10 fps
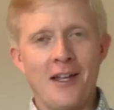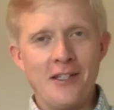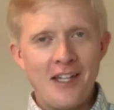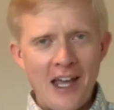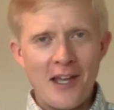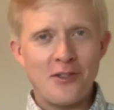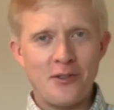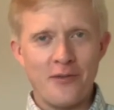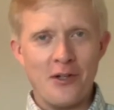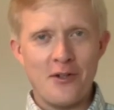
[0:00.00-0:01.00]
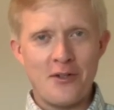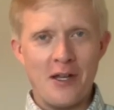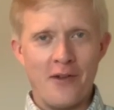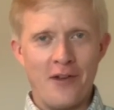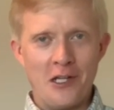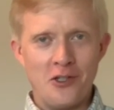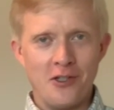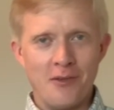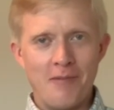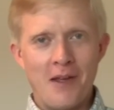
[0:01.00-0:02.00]
a test of our
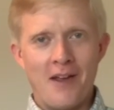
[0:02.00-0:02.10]
salvation.